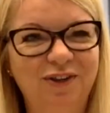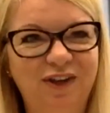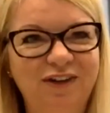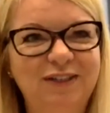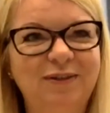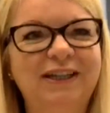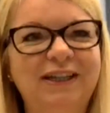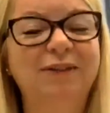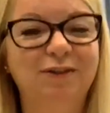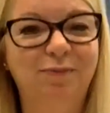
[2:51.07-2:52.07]
there is a little
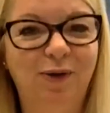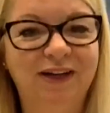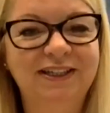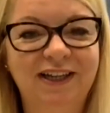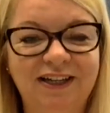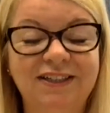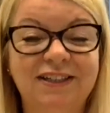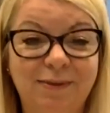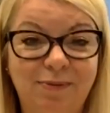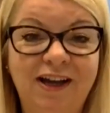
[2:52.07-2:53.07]
bit of poetic license
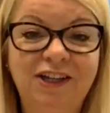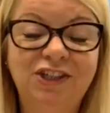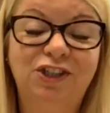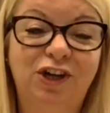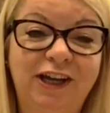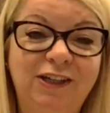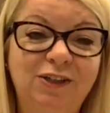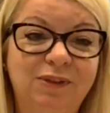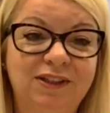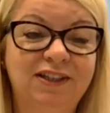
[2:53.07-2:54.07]
there. But I actually trained
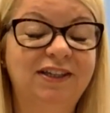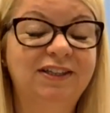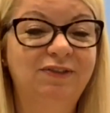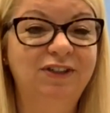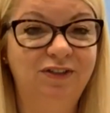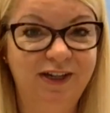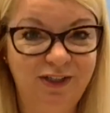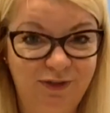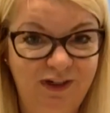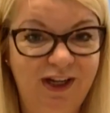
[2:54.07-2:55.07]
with the scientific
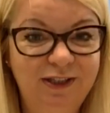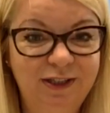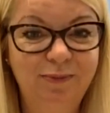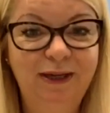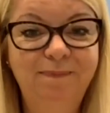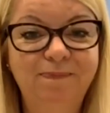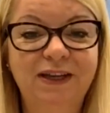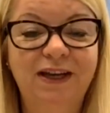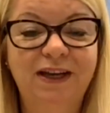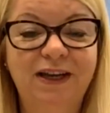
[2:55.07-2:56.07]
director of Lie to Me,
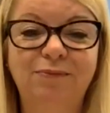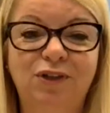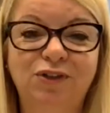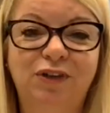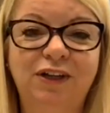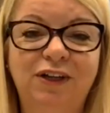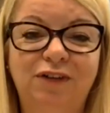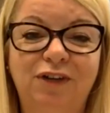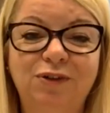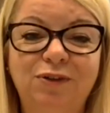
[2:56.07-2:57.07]
Dr.
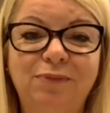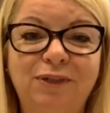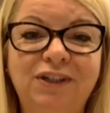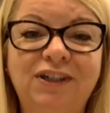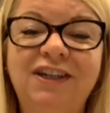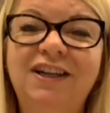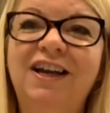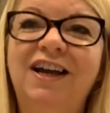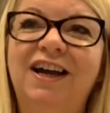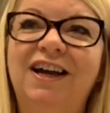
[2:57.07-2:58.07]
Rosenberg.
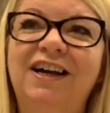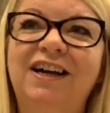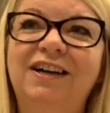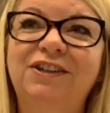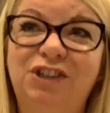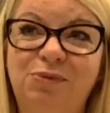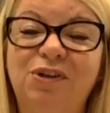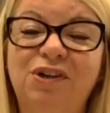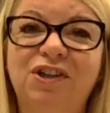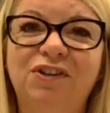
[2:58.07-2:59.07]
She
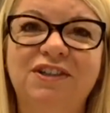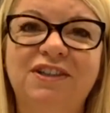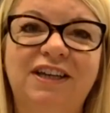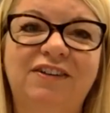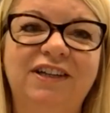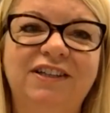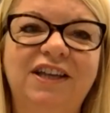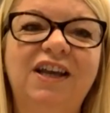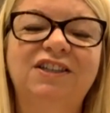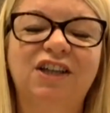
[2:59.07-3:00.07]
worked on the series.
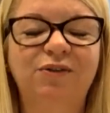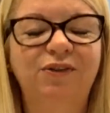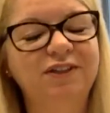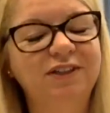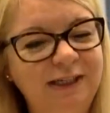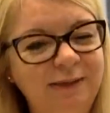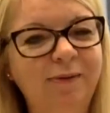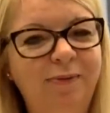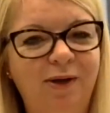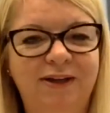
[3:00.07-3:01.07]
So there's a little bit
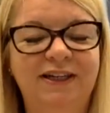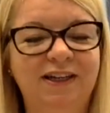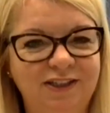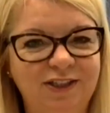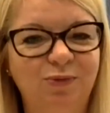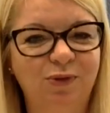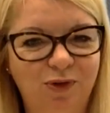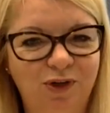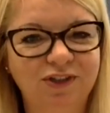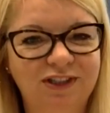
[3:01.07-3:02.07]
of poetic license
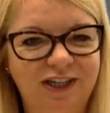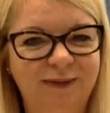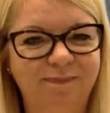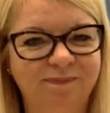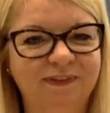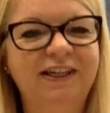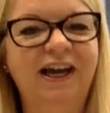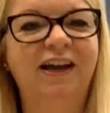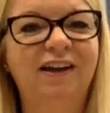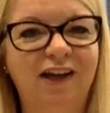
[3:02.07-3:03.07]
what Cal
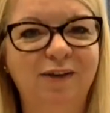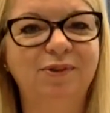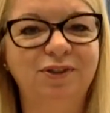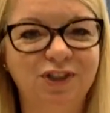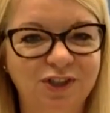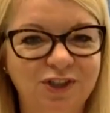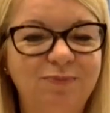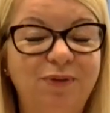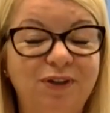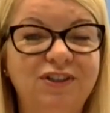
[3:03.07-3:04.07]
Lightman
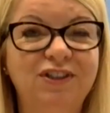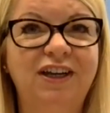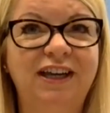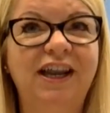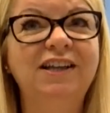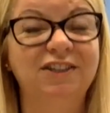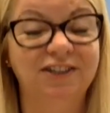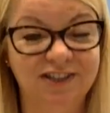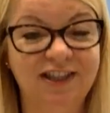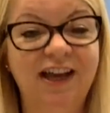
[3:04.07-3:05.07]
does. But in
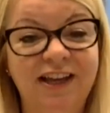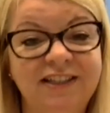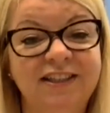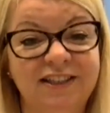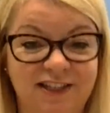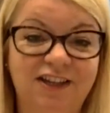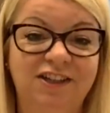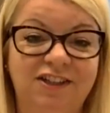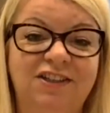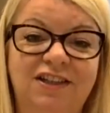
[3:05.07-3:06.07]
essence, that is the
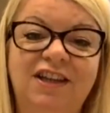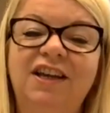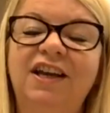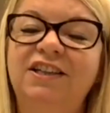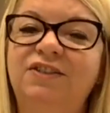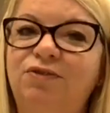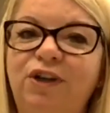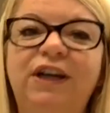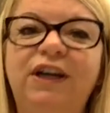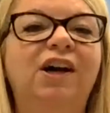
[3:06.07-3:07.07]
science. It's
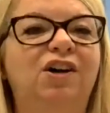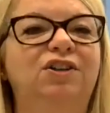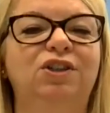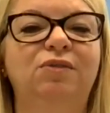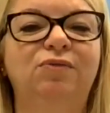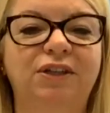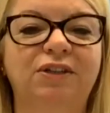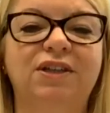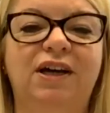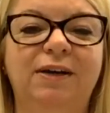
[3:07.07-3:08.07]
really hard to do in real
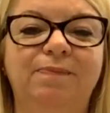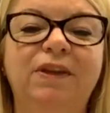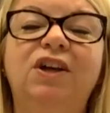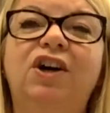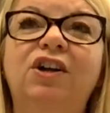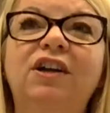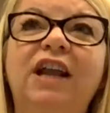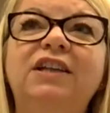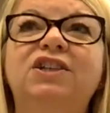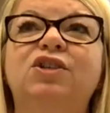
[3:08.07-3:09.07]
time
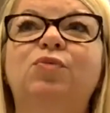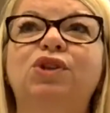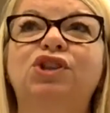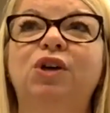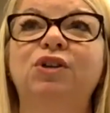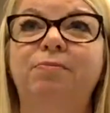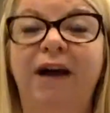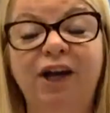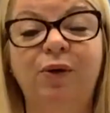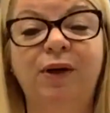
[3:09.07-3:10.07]
unless someone shows a
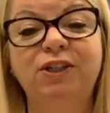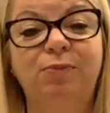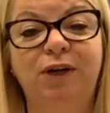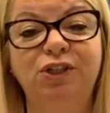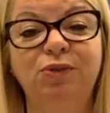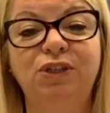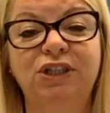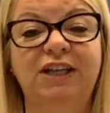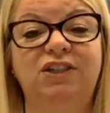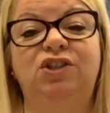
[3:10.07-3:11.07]
macro expression, which
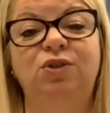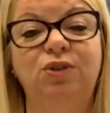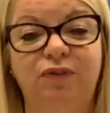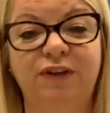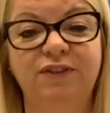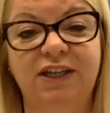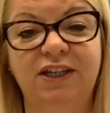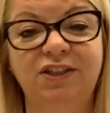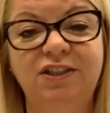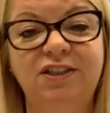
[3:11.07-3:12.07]
lasts 2 to 5
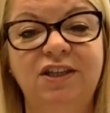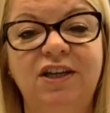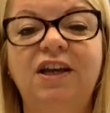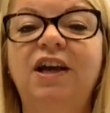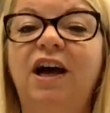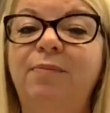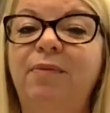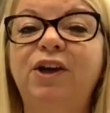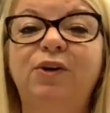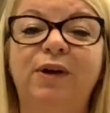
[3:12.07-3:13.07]
seconds. A
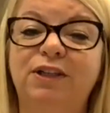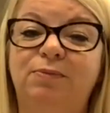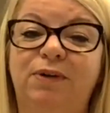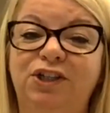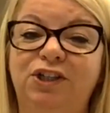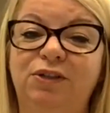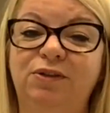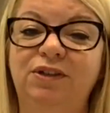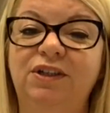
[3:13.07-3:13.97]
micro expression,